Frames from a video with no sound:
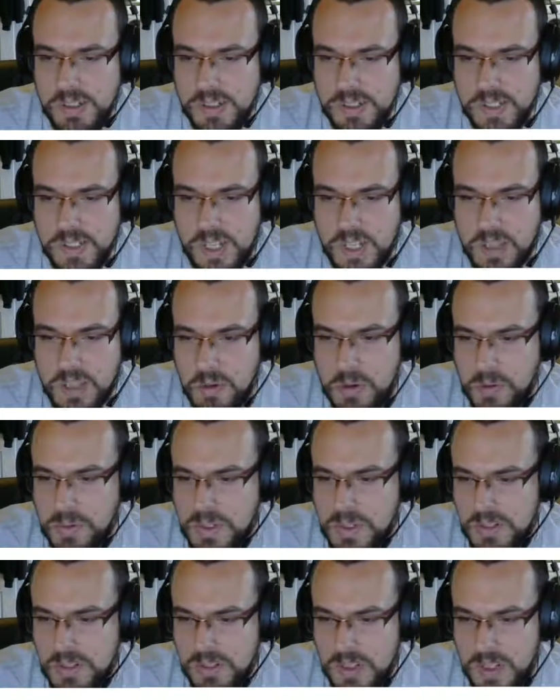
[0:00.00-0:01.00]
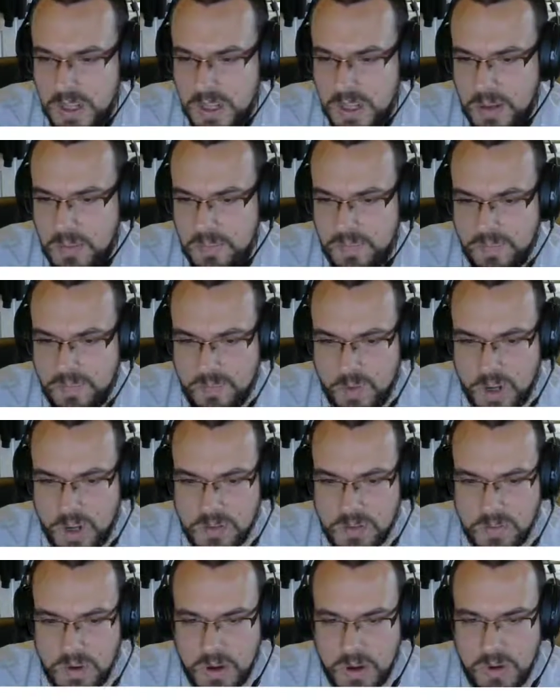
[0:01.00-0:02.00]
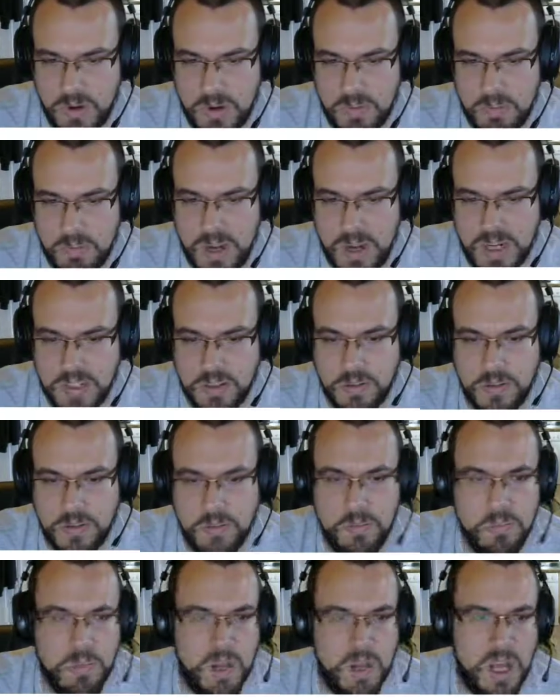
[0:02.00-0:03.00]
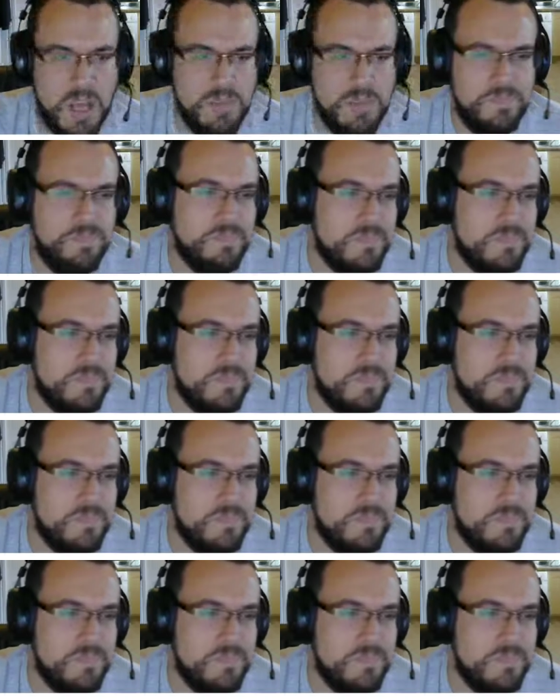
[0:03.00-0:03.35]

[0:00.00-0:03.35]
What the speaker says: at the moment. Right, where are we? Back to blah.